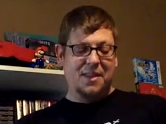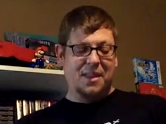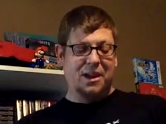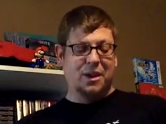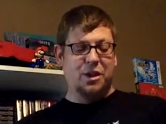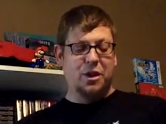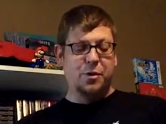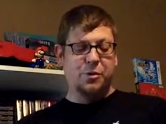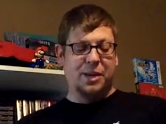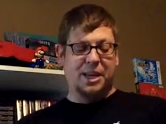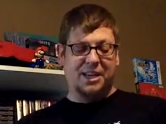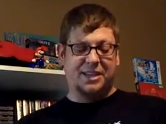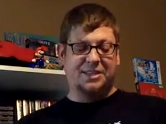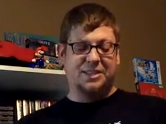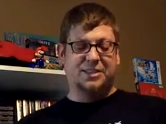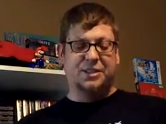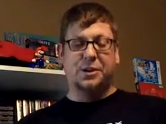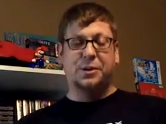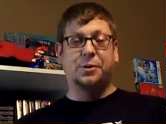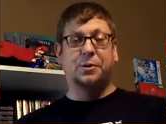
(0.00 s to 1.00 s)

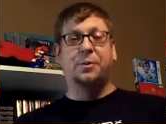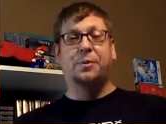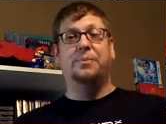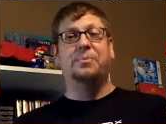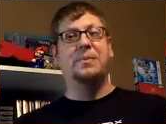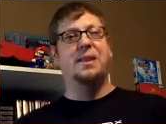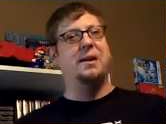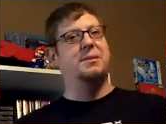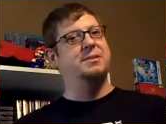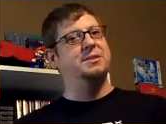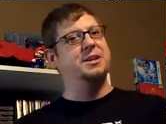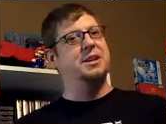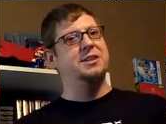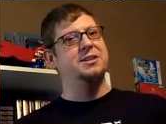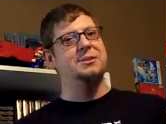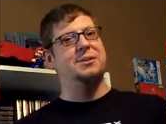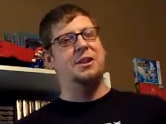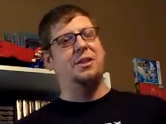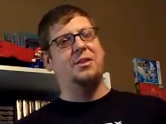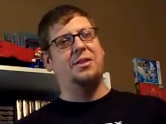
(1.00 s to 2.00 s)
Goonies 2, that was
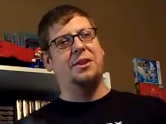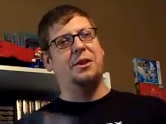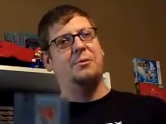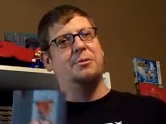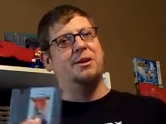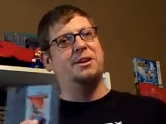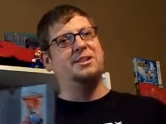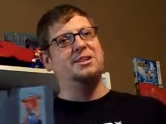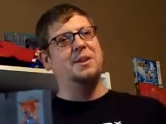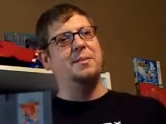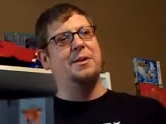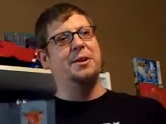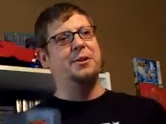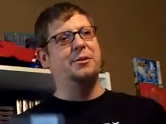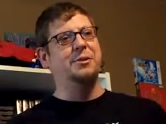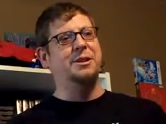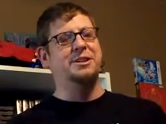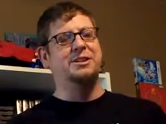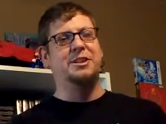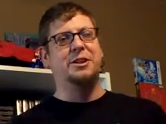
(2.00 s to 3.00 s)
also another thing I wanted to say about
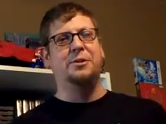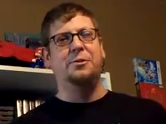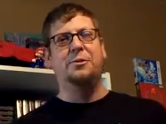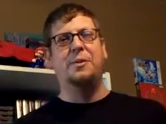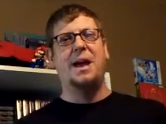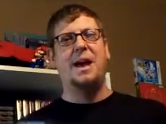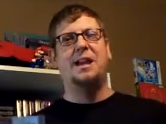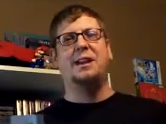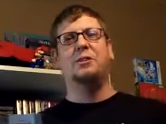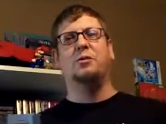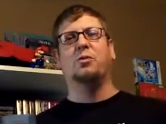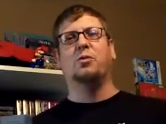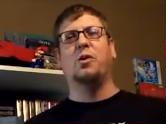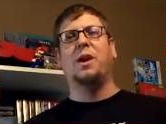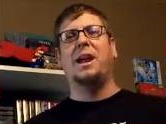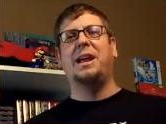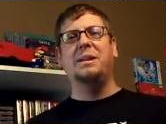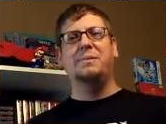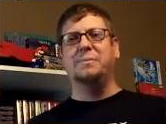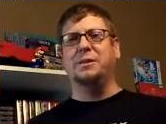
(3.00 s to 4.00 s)
Goonies 2, had
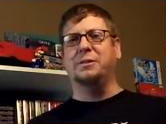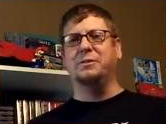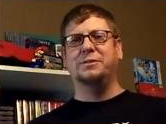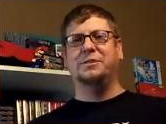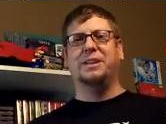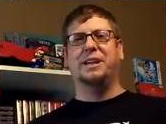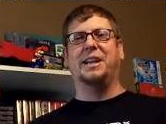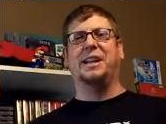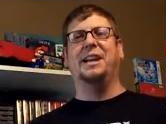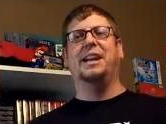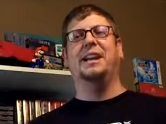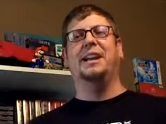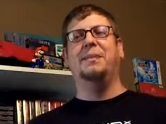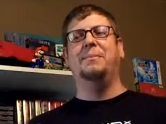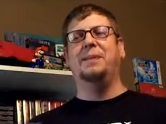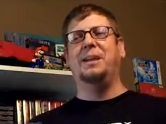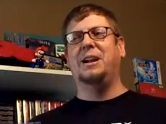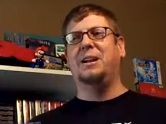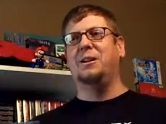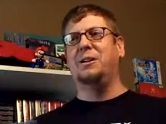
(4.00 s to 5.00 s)
great music in it. I
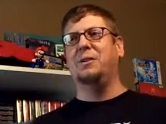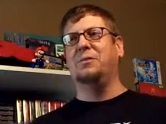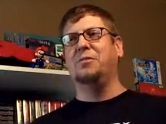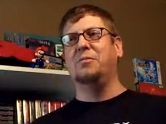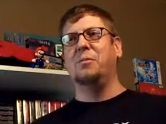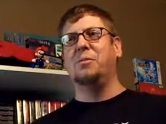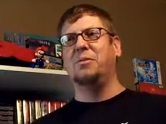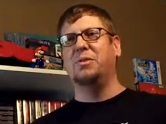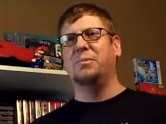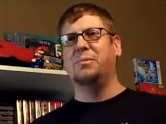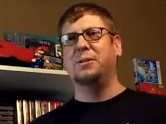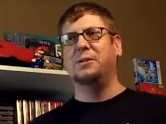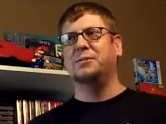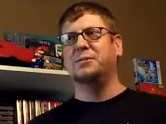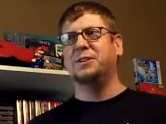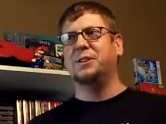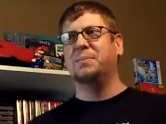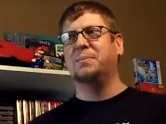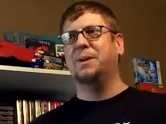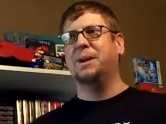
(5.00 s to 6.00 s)
mean, I don't know if you remember the
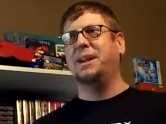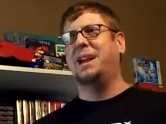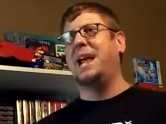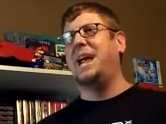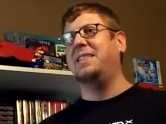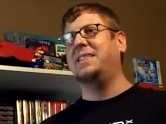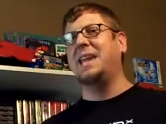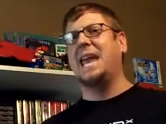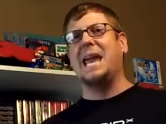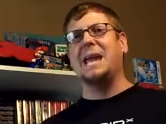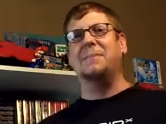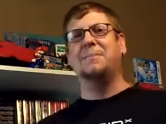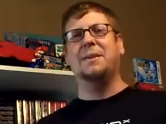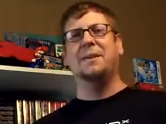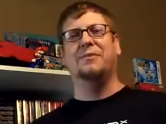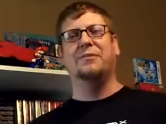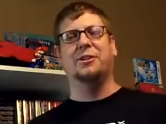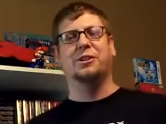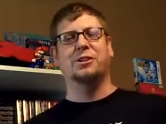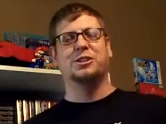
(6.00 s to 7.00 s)
music, but it had the
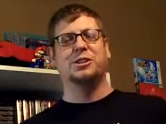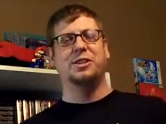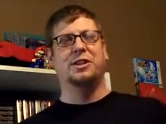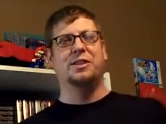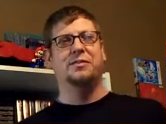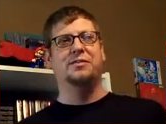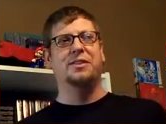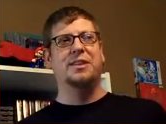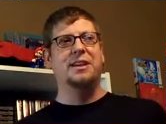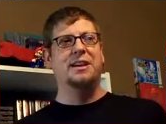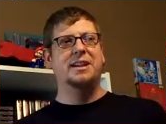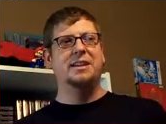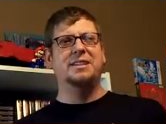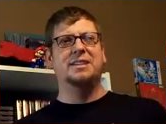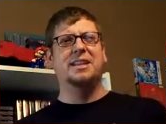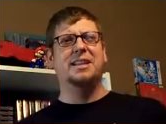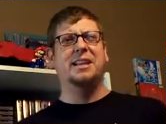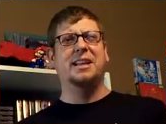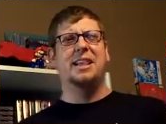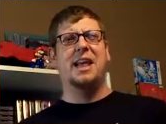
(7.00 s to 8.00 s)
8-bit version of
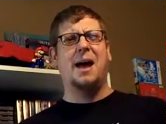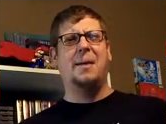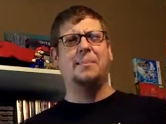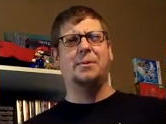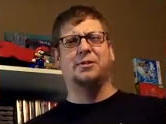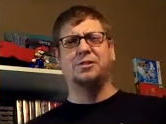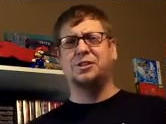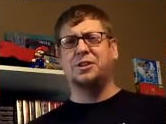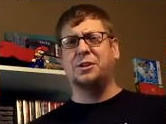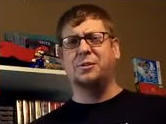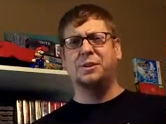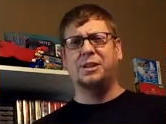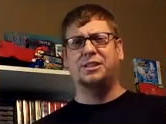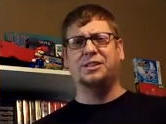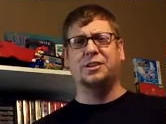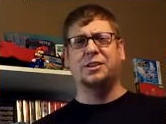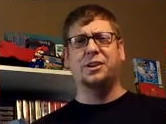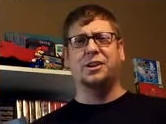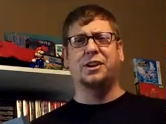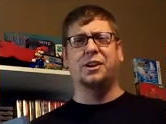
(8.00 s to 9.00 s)
Cyndi Lauper's Goonies
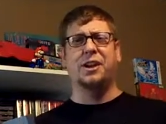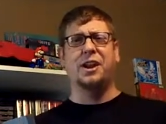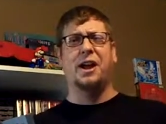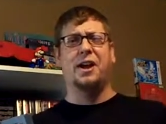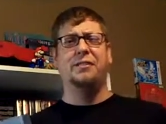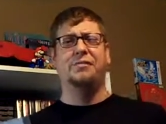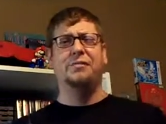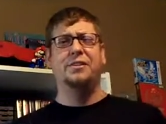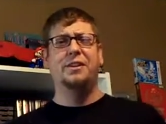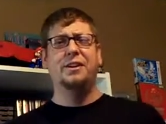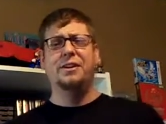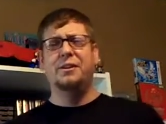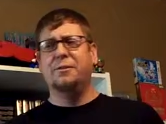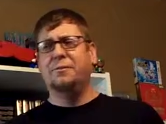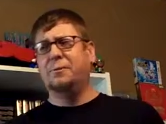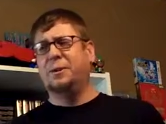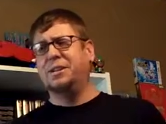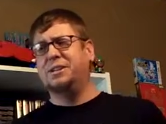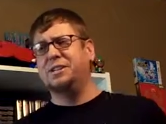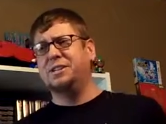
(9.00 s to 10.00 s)
Are Good Enough,
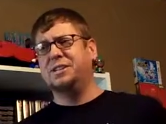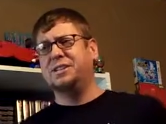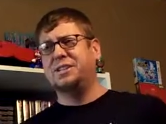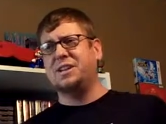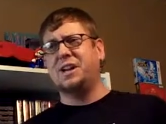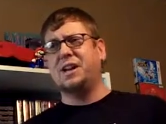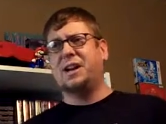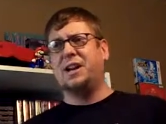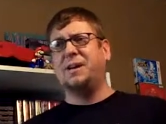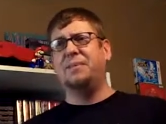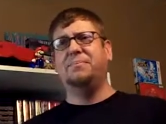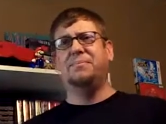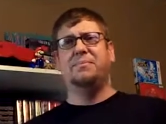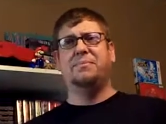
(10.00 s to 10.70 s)
which is a